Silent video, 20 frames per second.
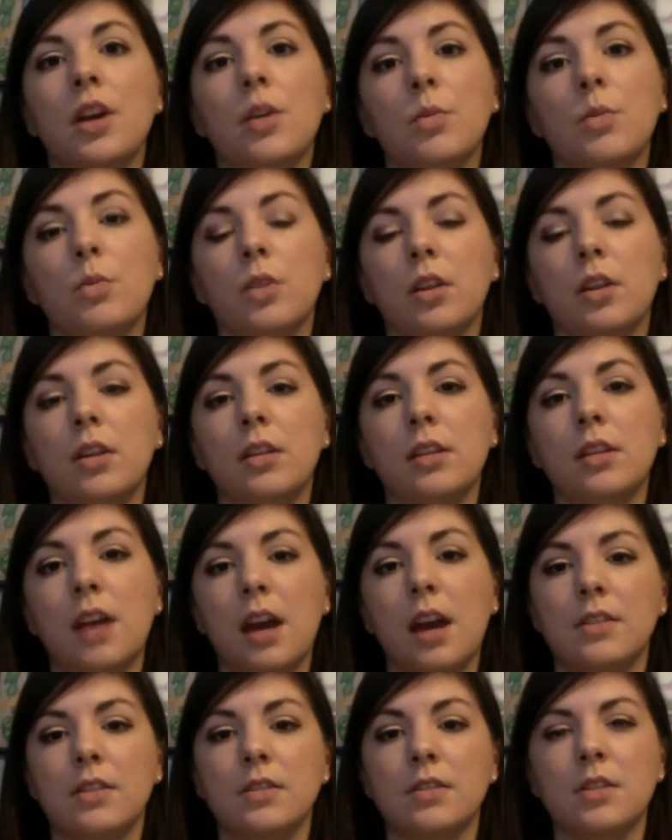it will
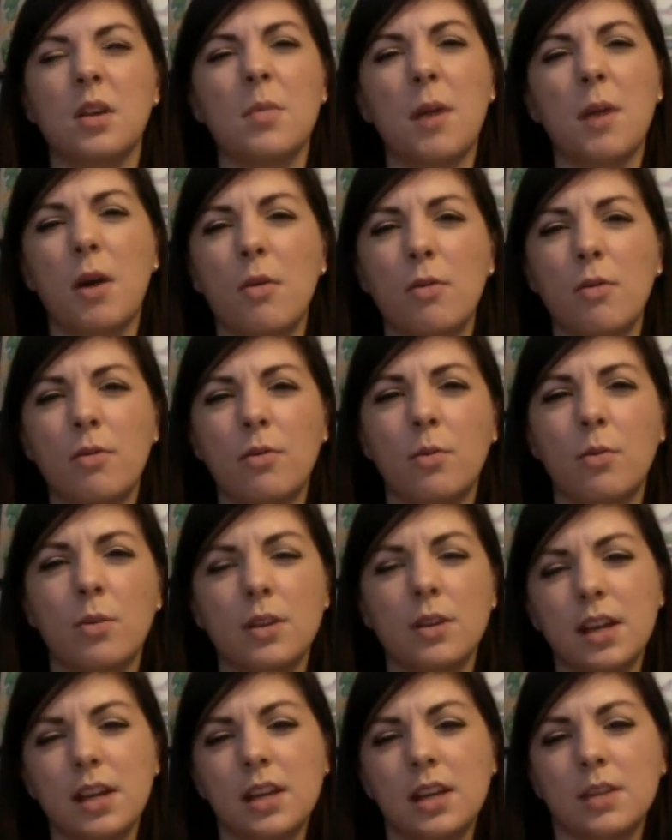last about
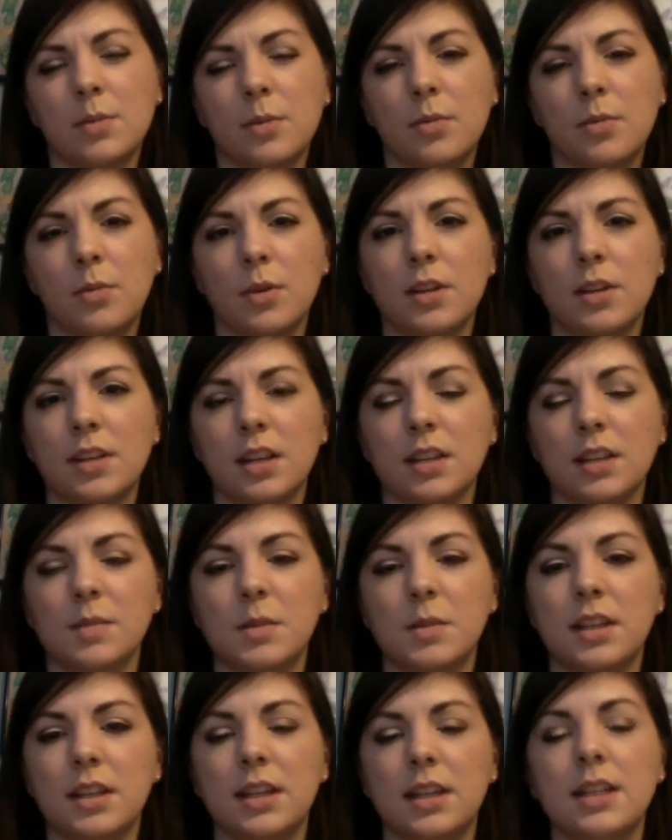4 days before it tells
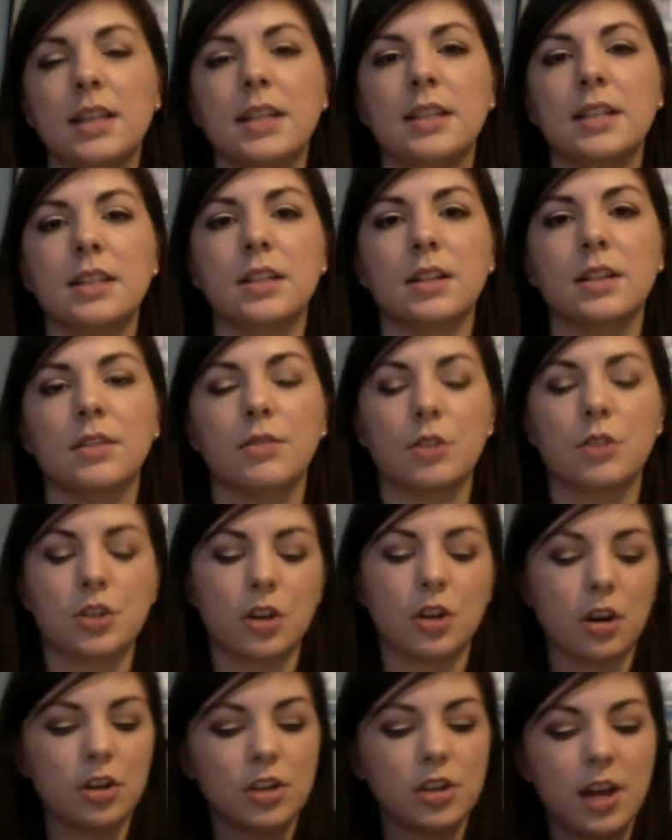me that I need to
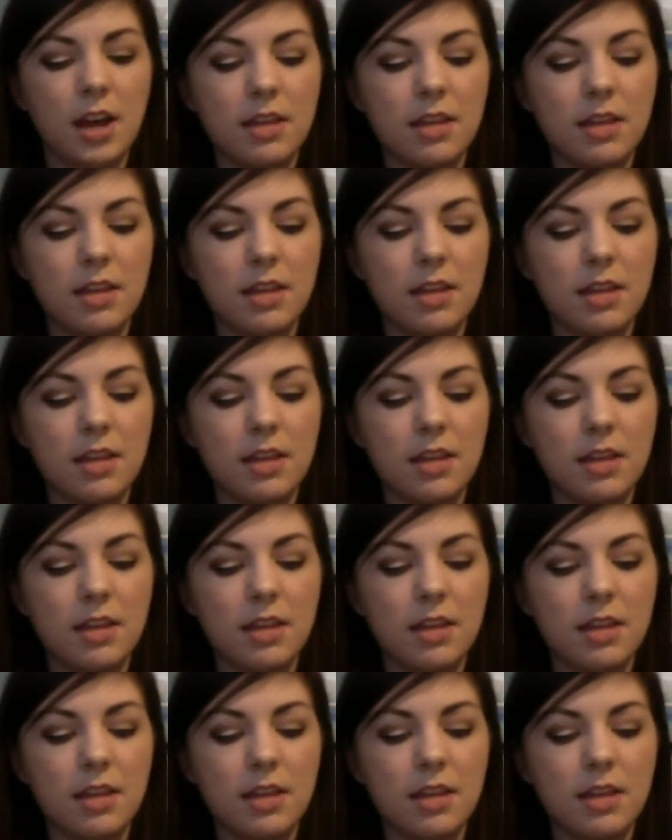recharge it.